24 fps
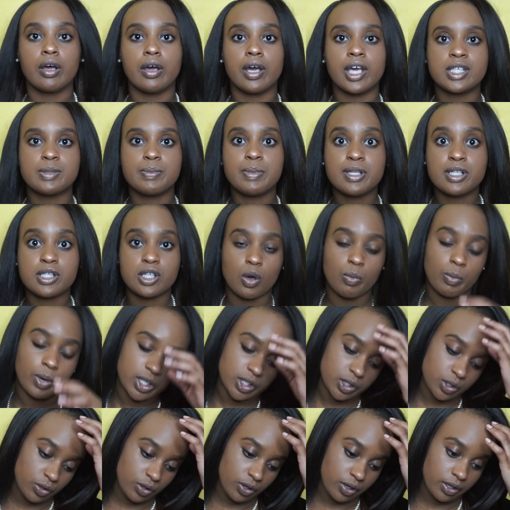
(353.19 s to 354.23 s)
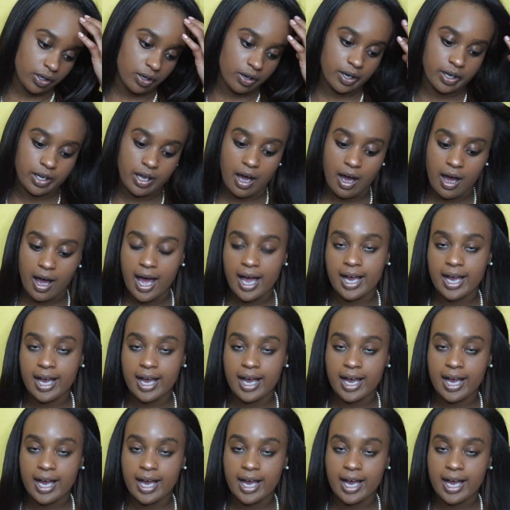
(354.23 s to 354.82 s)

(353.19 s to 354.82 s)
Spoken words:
it's been so much going on, y'all.